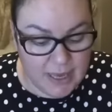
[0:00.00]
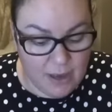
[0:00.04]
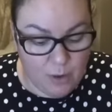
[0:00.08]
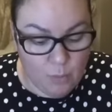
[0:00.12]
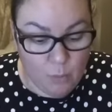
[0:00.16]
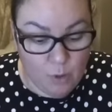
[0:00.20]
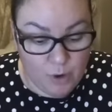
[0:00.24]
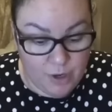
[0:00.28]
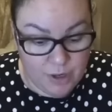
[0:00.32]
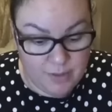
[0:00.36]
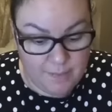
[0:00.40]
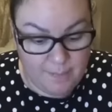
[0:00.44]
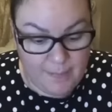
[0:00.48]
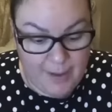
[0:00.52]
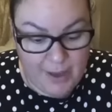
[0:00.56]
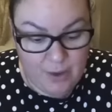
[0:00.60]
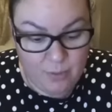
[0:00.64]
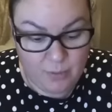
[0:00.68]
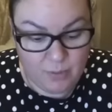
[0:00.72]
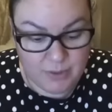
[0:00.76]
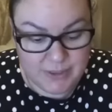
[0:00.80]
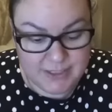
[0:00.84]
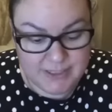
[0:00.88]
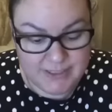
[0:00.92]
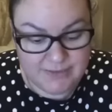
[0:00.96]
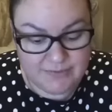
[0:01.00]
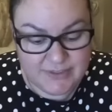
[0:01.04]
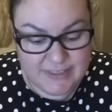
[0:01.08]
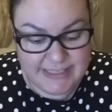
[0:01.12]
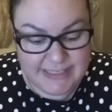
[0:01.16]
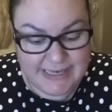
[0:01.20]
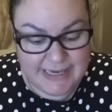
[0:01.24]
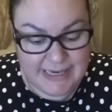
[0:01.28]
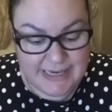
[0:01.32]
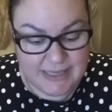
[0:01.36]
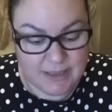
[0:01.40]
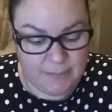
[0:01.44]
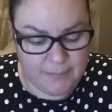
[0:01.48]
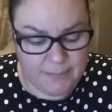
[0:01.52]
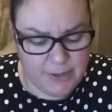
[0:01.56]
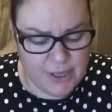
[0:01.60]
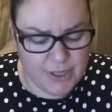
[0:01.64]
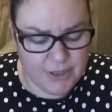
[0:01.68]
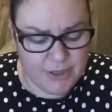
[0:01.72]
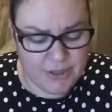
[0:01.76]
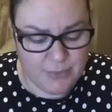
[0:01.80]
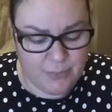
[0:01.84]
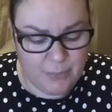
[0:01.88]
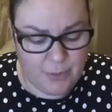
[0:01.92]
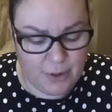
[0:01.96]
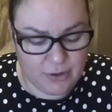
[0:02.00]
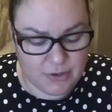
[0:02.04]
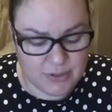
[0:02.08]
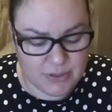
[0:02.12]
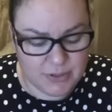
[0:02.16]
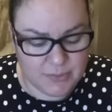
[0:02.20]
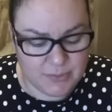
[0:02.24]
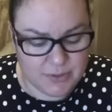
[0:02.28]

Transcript: One of the better ones I've seen. The birthday box